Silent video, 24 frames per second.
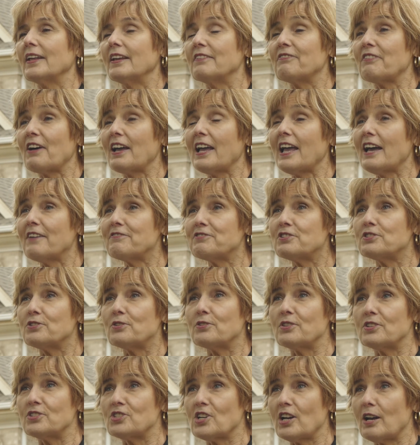If I have to do
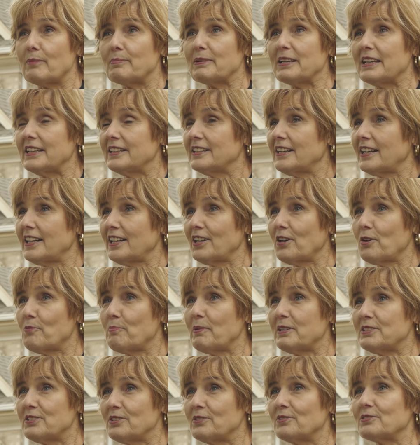the job again, and I hope
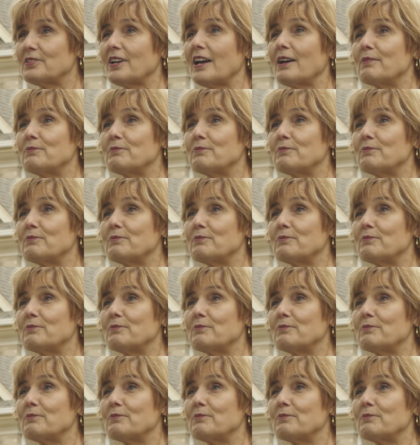I don't, I